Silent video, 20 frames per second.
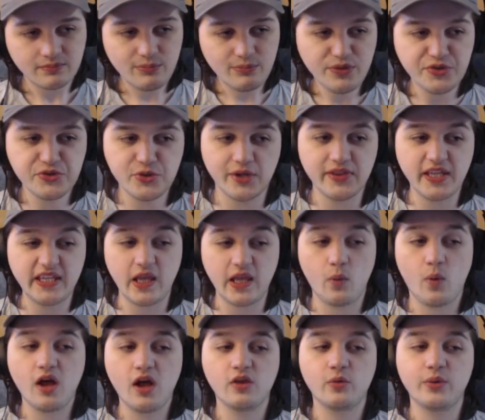So I think that
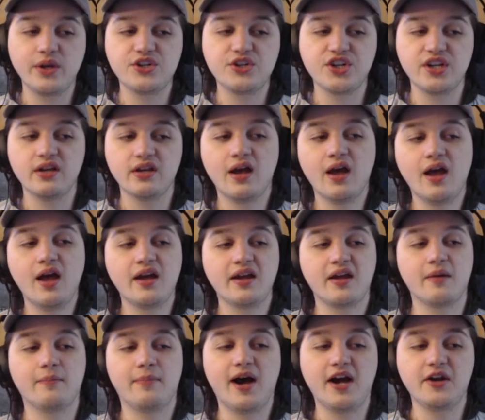Waluigi,
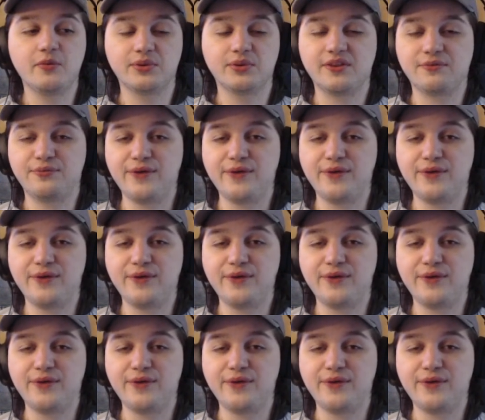combined with the